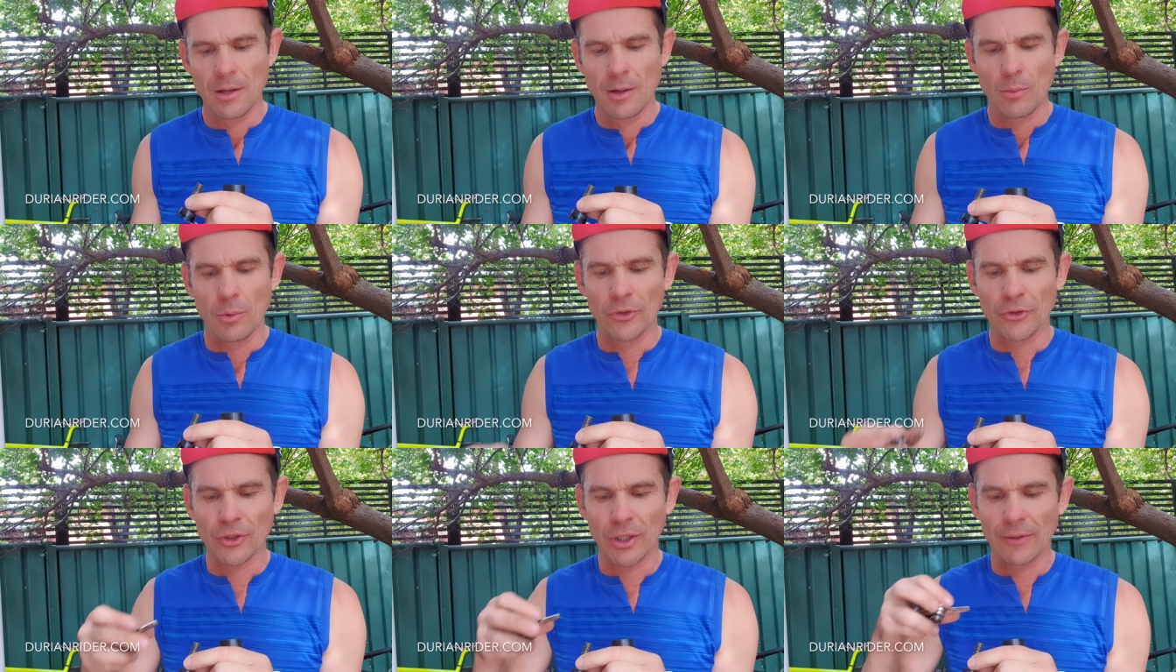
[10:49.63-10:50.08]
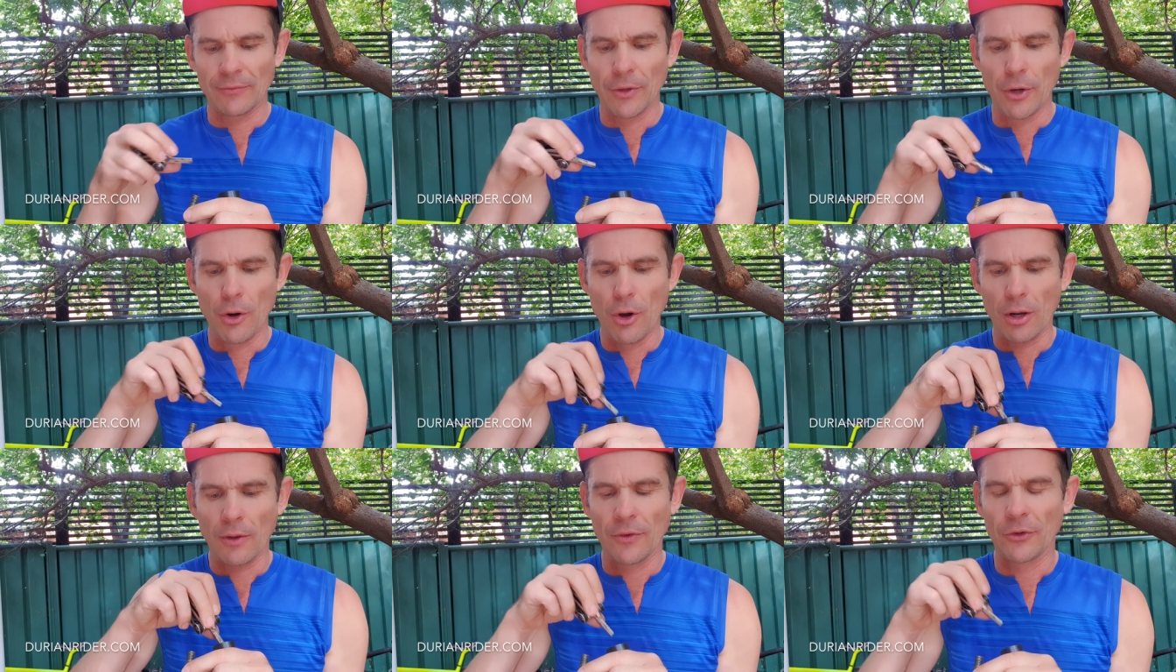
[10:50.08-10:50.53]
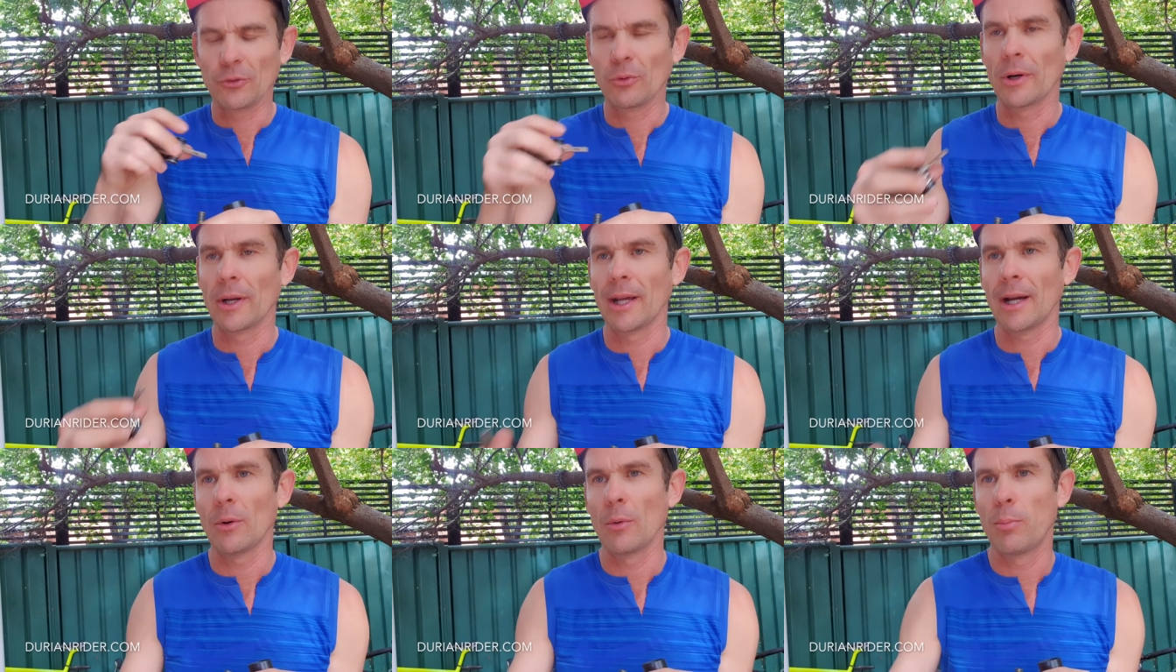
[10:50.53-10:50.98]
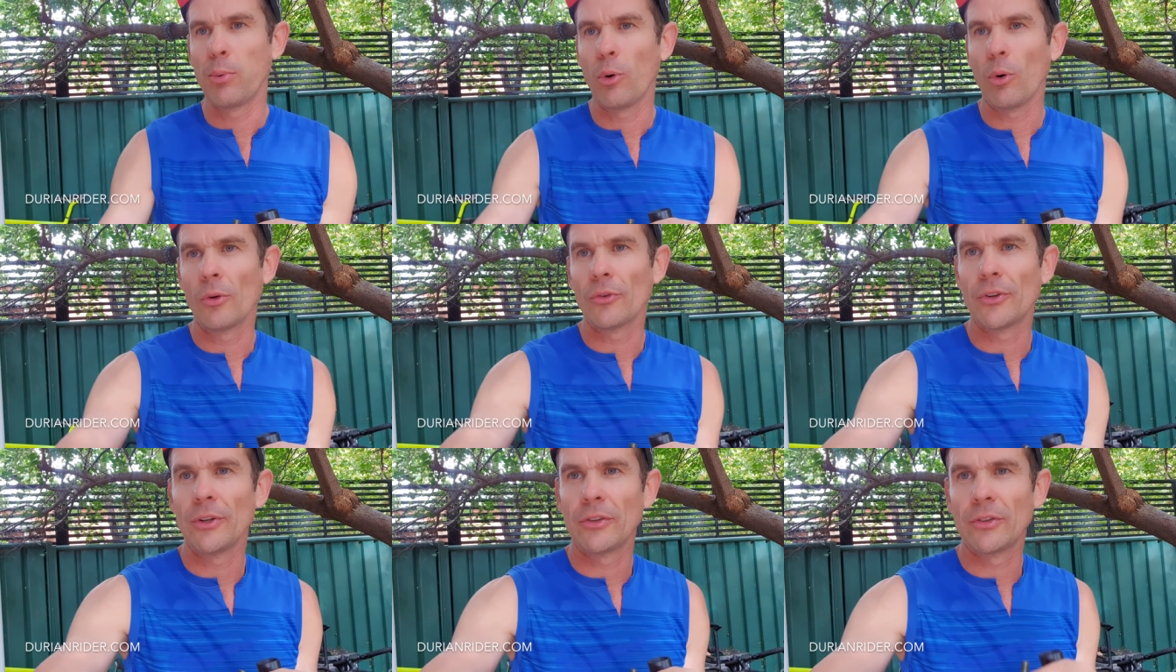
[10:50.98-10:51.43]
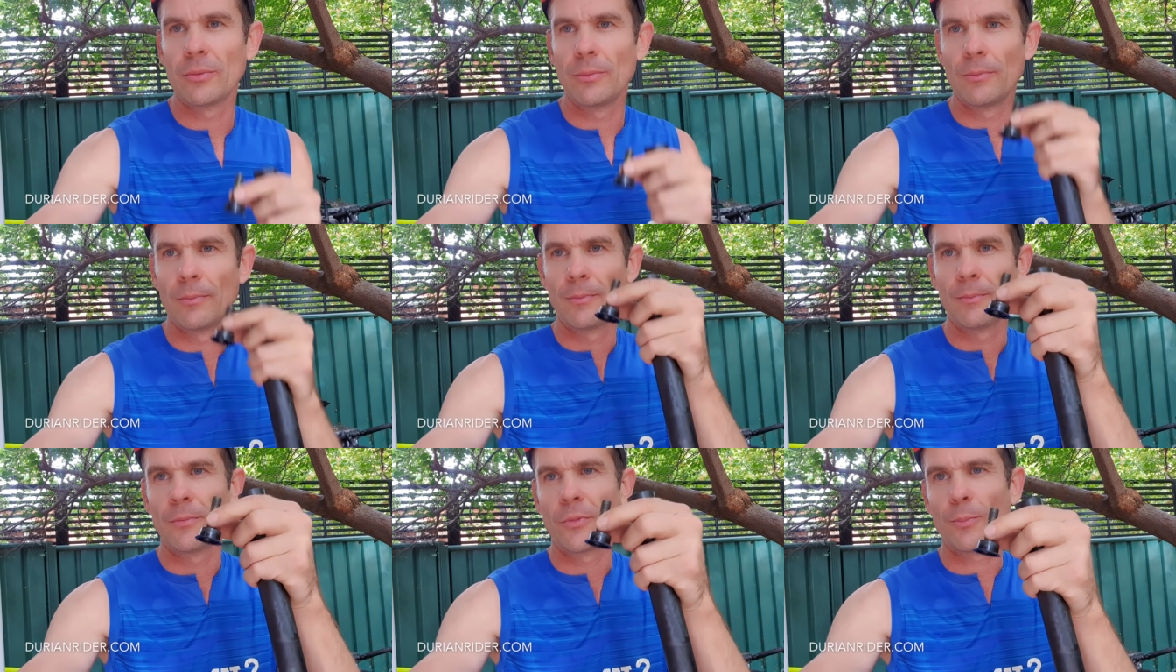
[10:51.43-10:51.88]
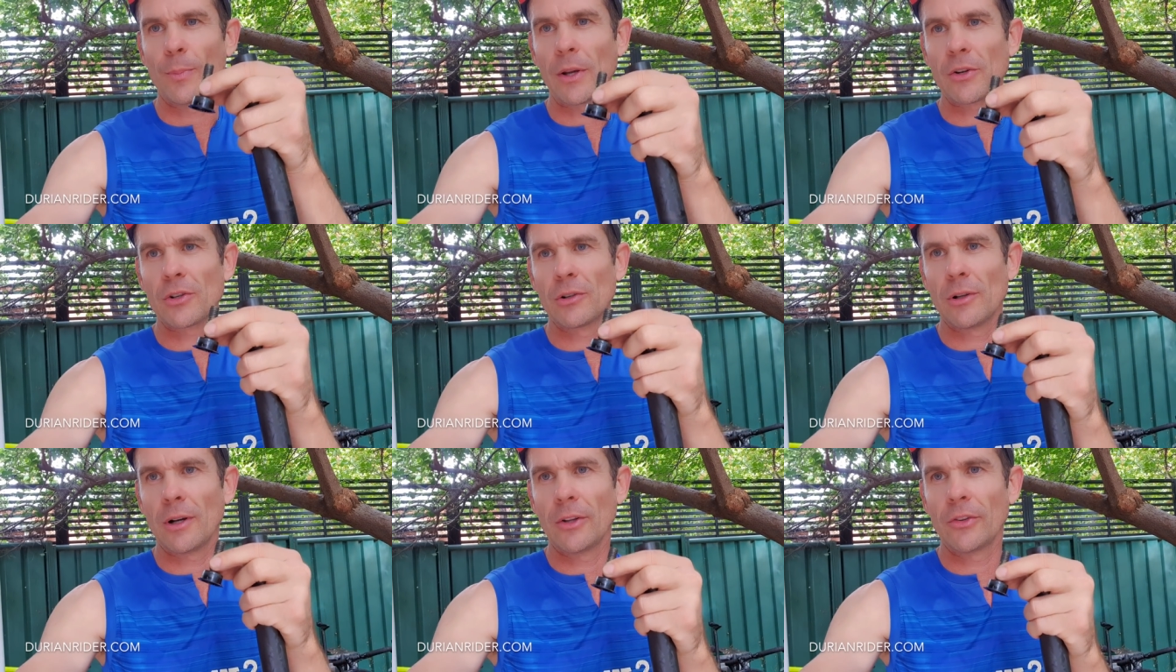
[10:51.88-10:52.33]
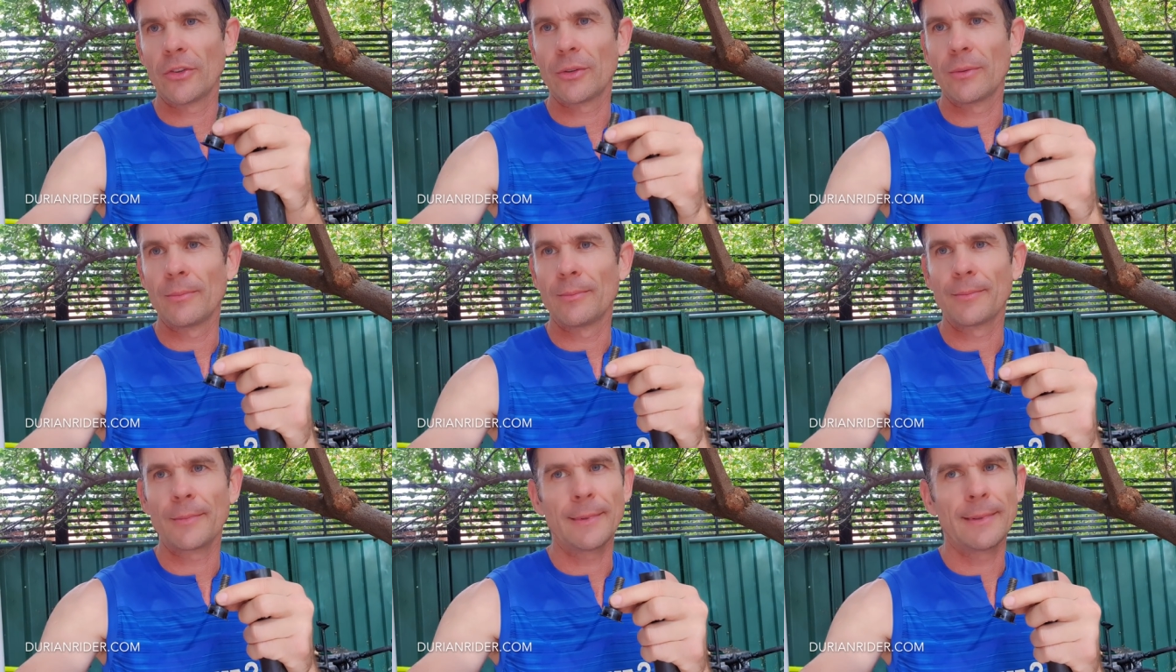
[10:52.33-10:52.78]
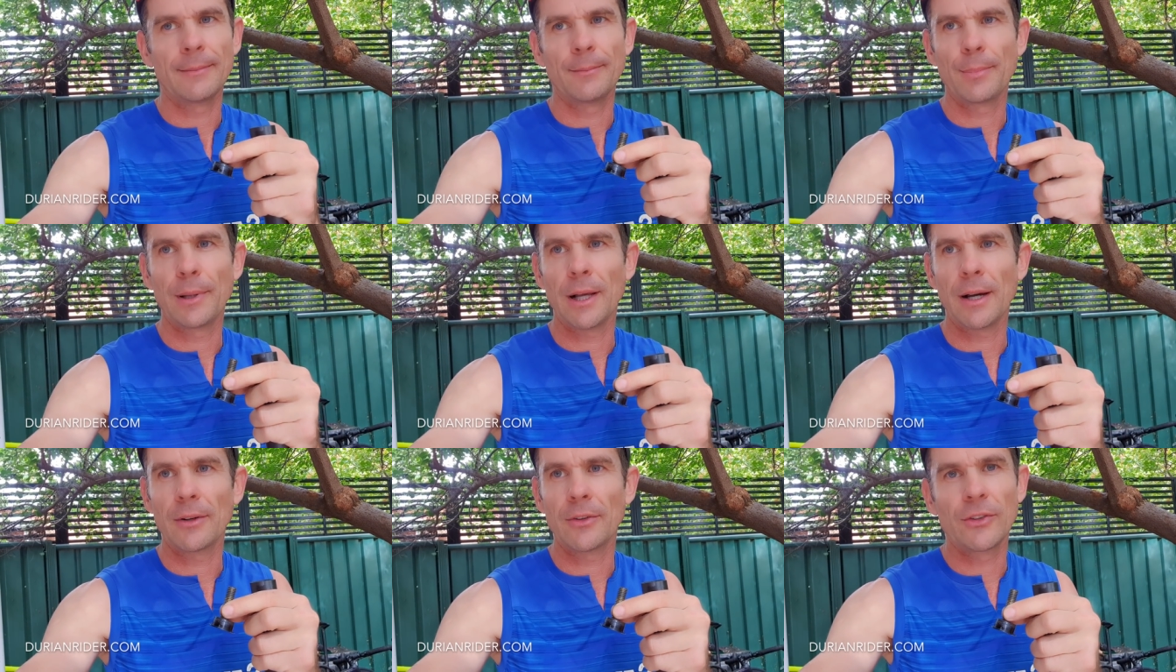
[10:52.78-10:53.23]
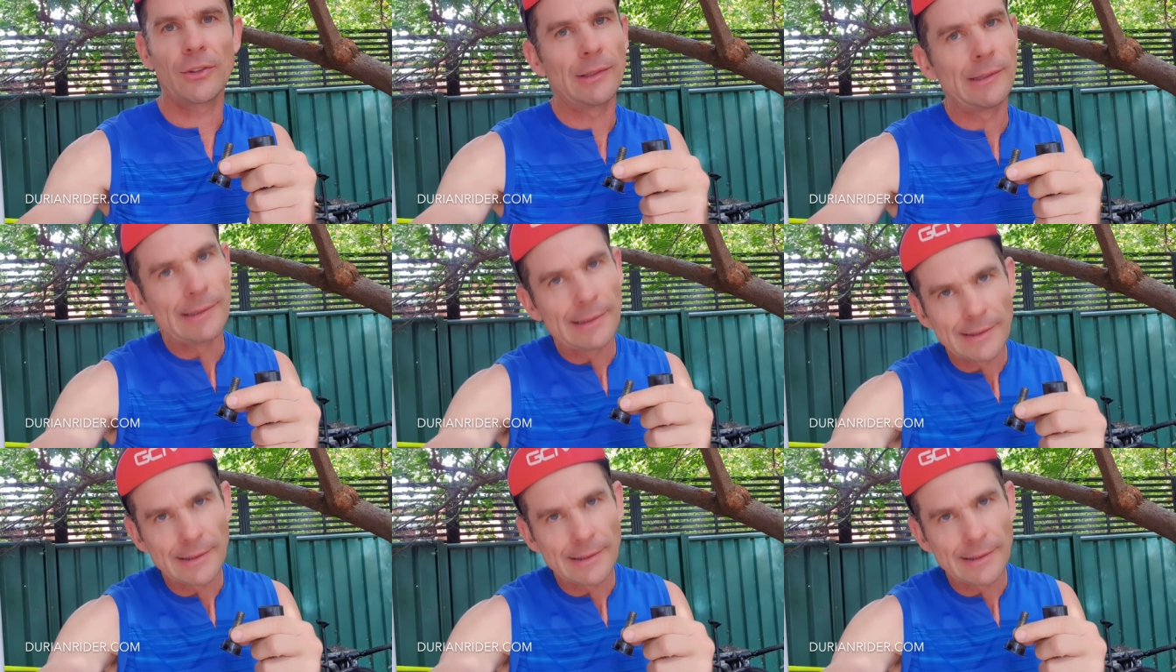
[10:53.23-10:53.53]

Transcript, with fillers: We're just gonna have to knock this one out. We'll pause this. Specialized plugs.